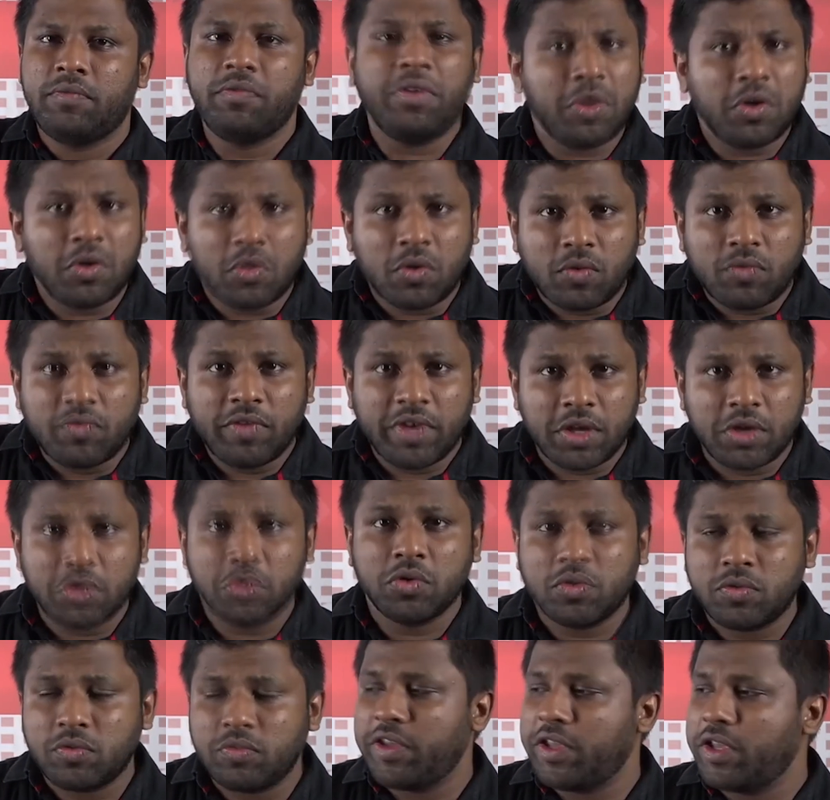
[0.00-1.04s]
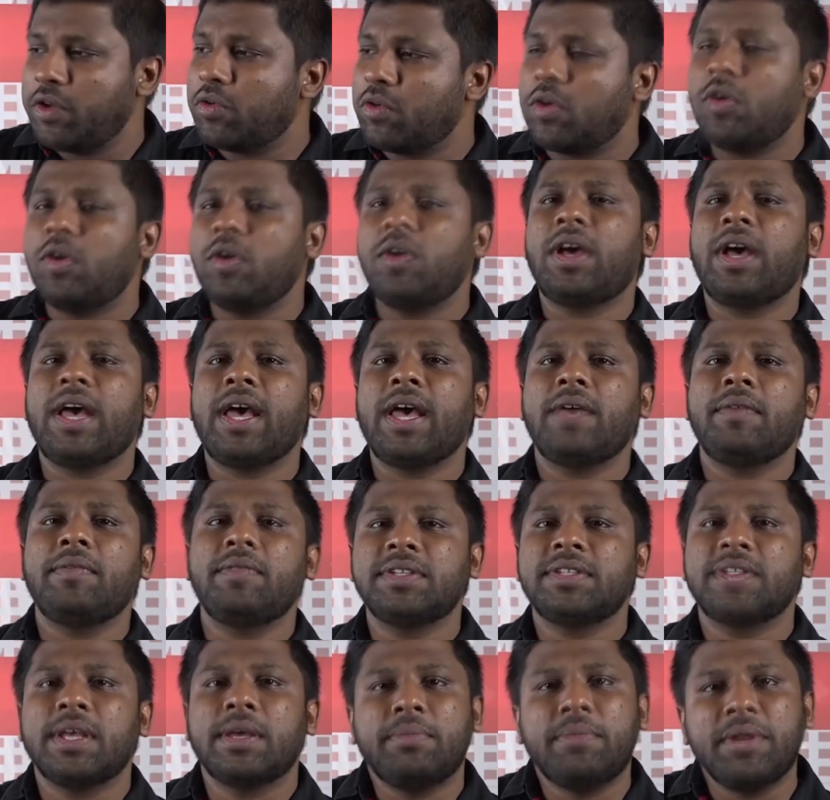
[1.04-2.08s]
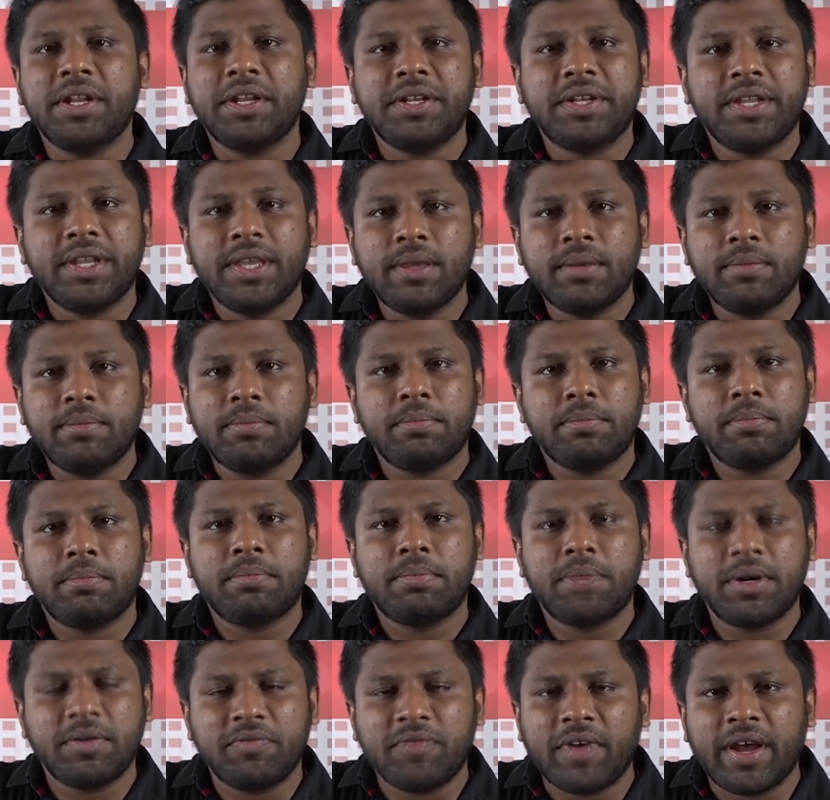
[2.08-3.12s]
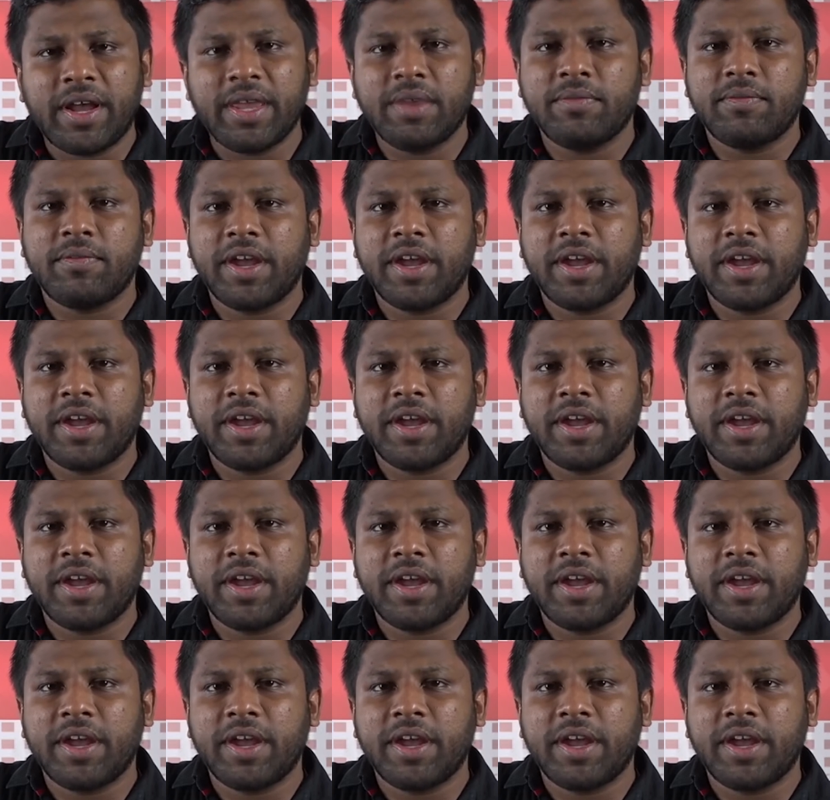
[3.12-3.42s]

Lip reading: We all have this ability, but why?